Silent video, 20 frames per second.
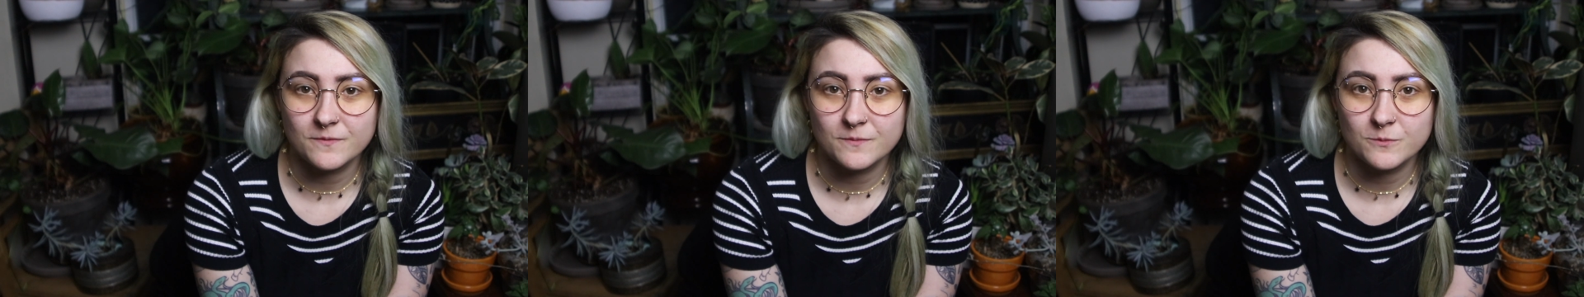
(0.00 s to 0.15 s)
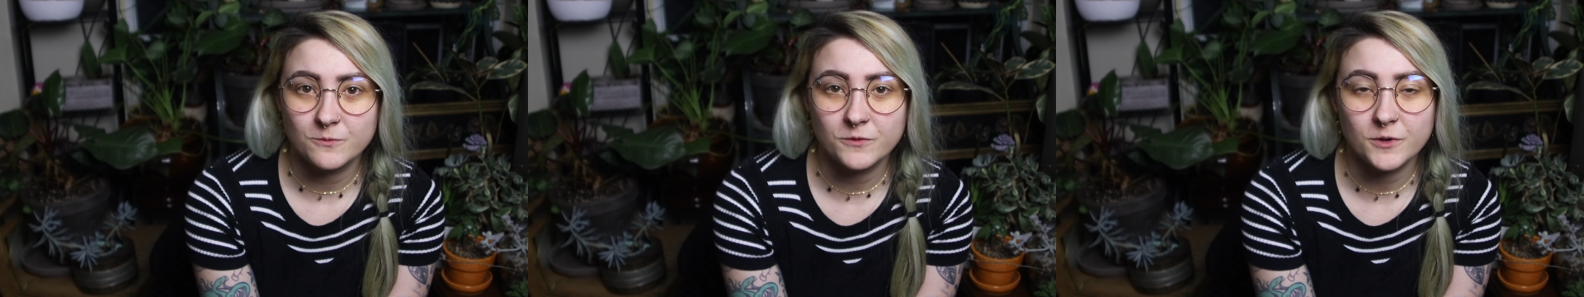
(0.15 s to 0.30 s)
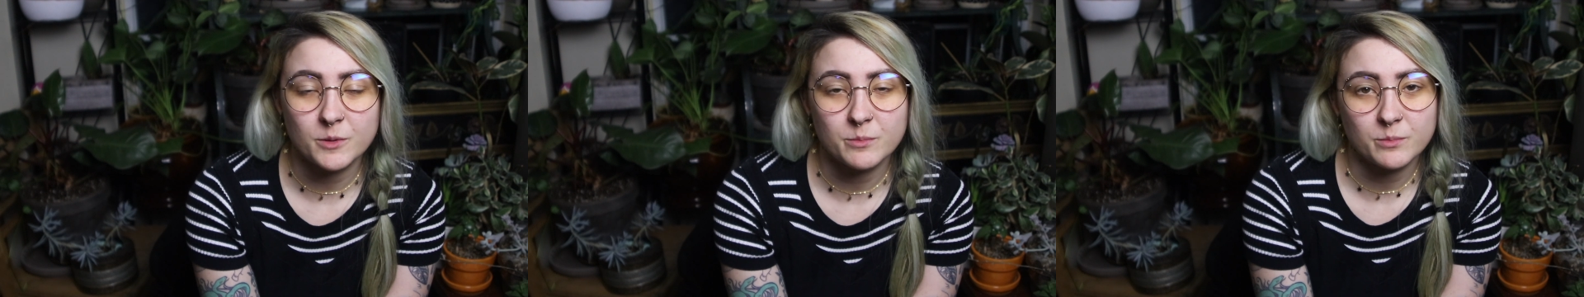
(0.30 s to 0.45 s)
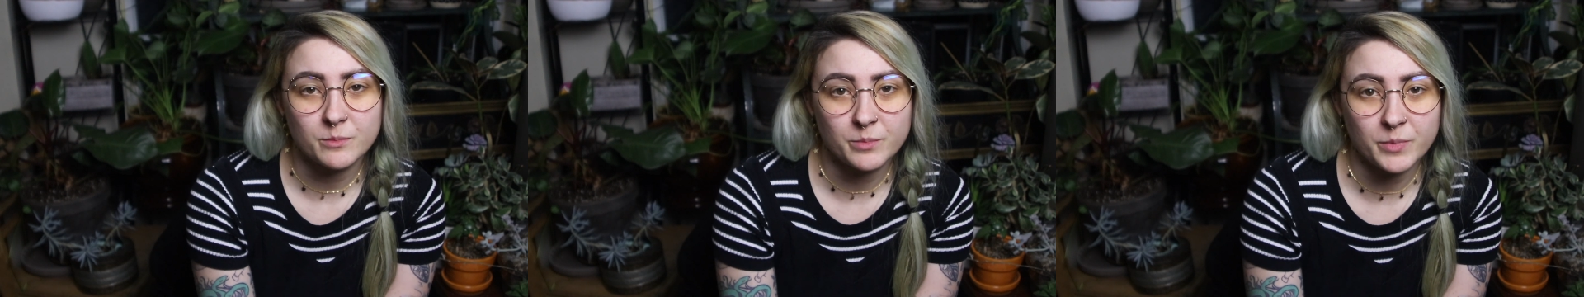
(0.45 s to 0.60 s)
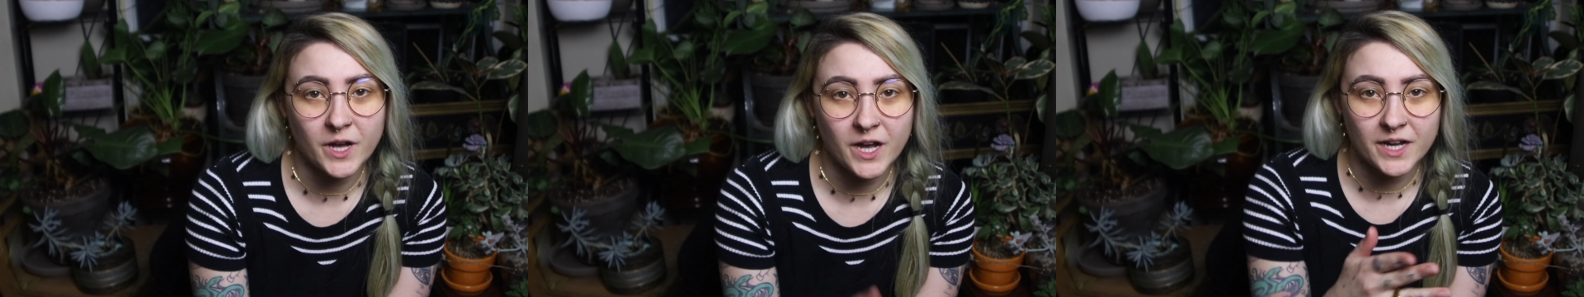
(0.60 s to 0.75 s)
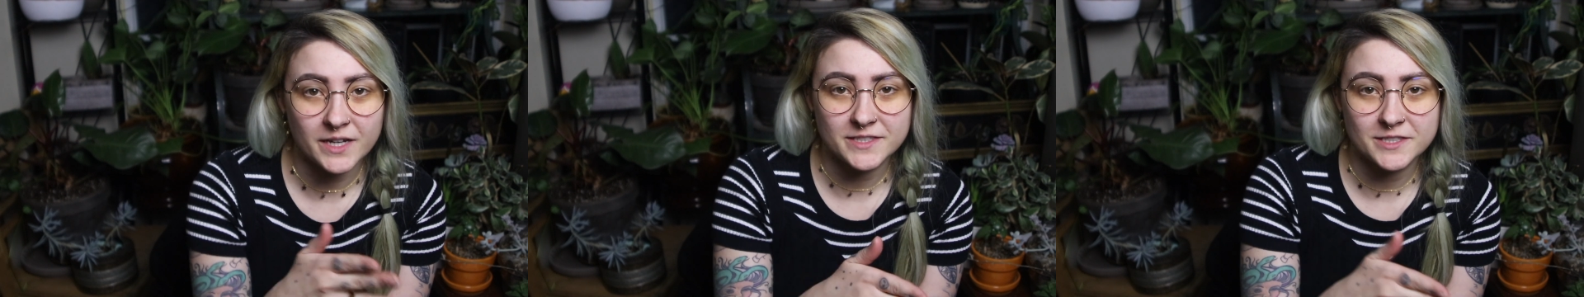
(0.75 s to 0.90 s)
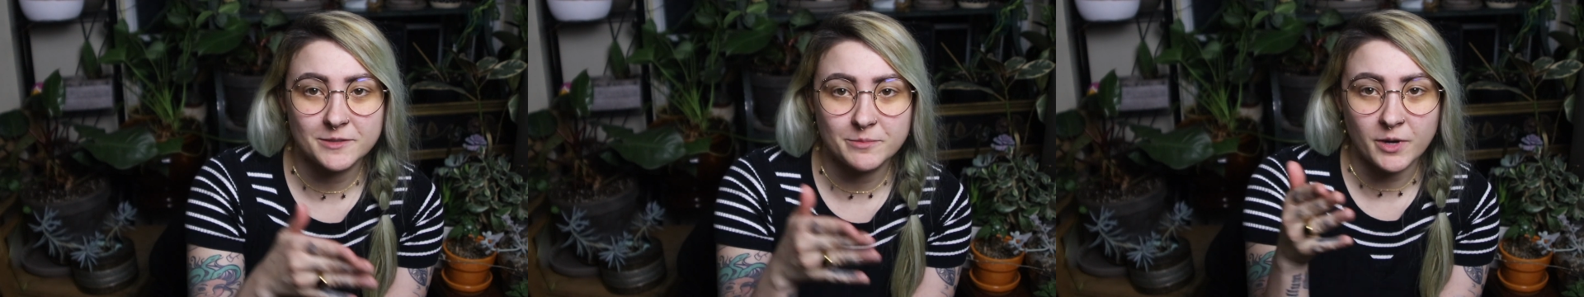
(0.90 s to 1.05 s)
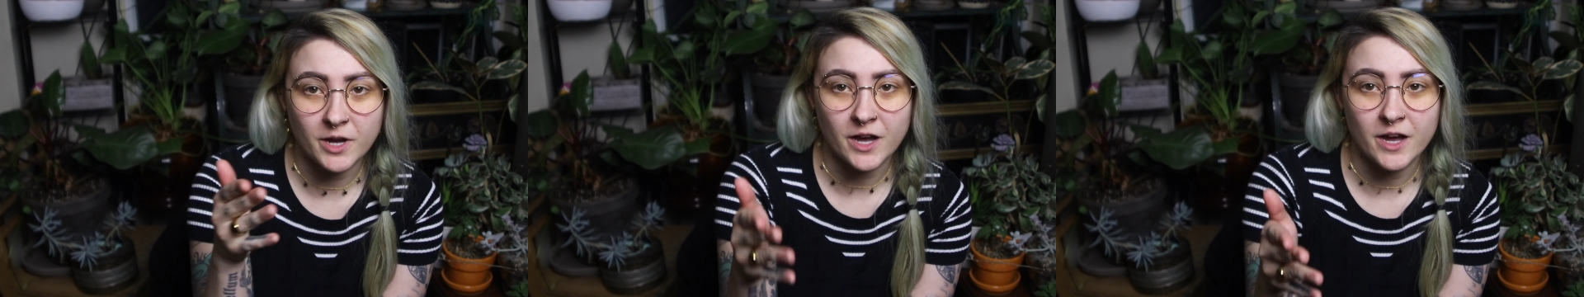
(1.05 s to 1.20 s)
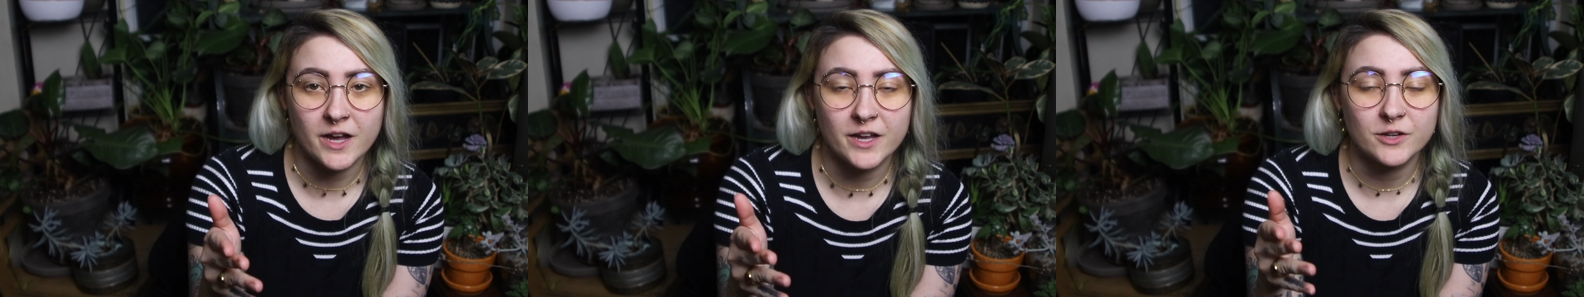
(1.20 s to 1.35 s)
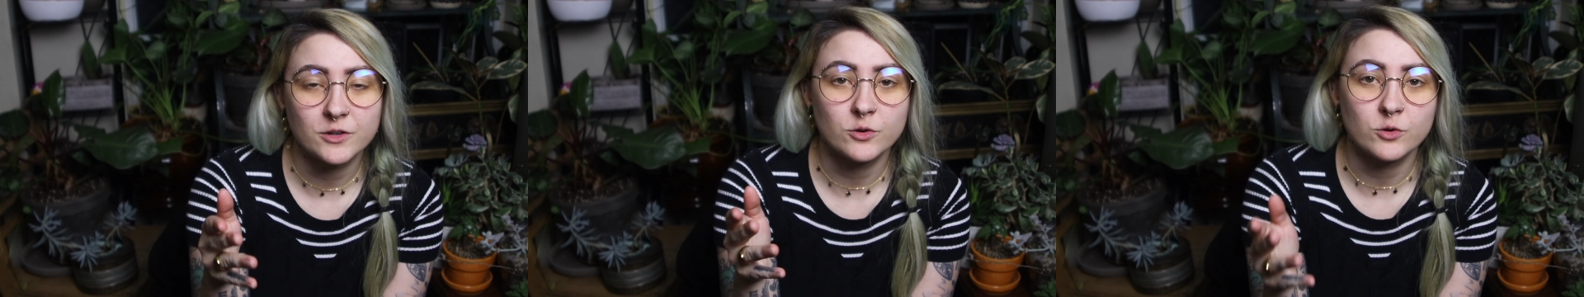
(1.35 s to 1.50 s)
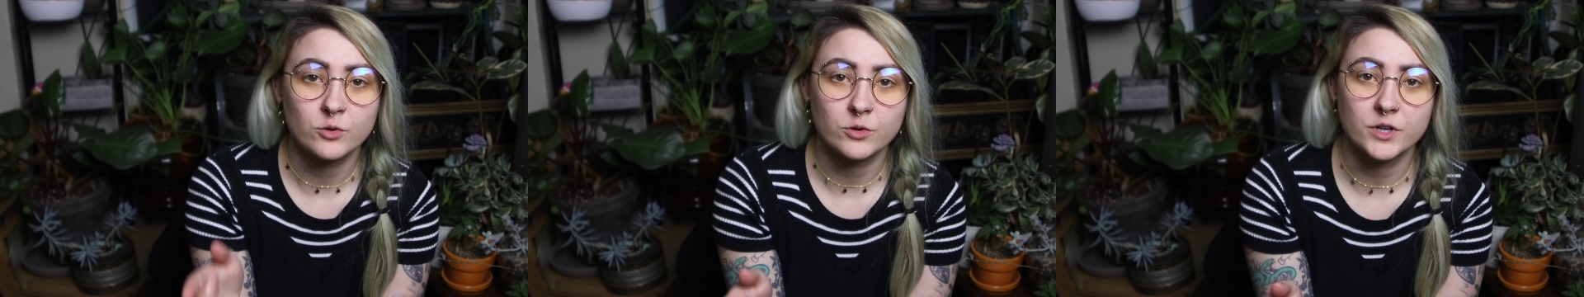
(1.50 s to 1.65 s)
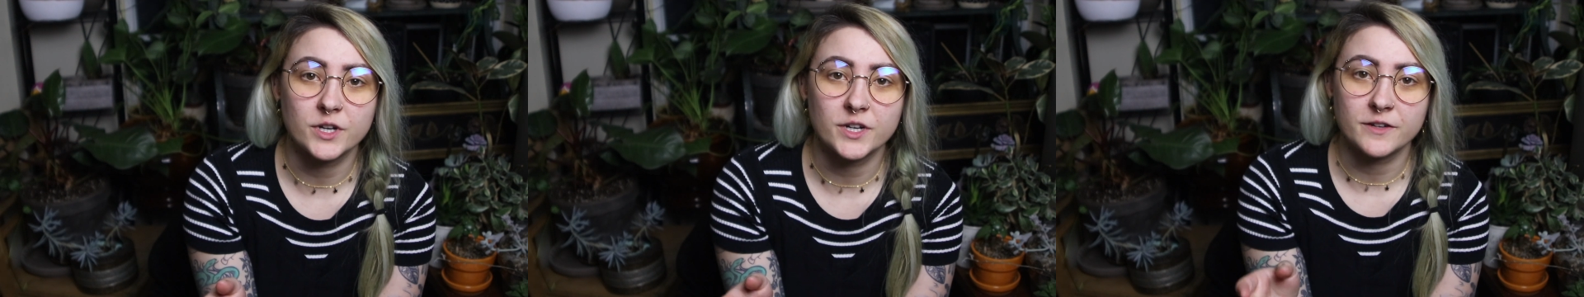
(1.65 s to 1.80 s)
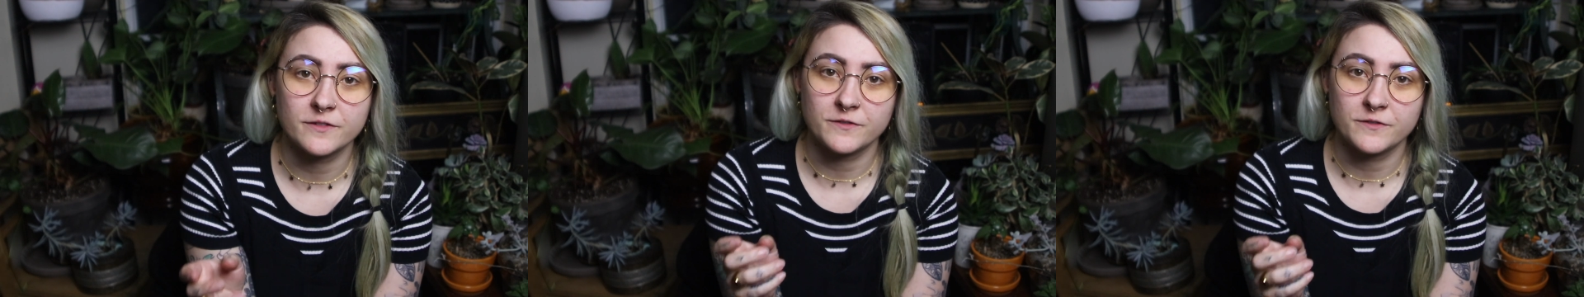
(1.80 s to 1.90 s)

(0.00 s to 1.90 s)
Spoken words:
from pot to pot or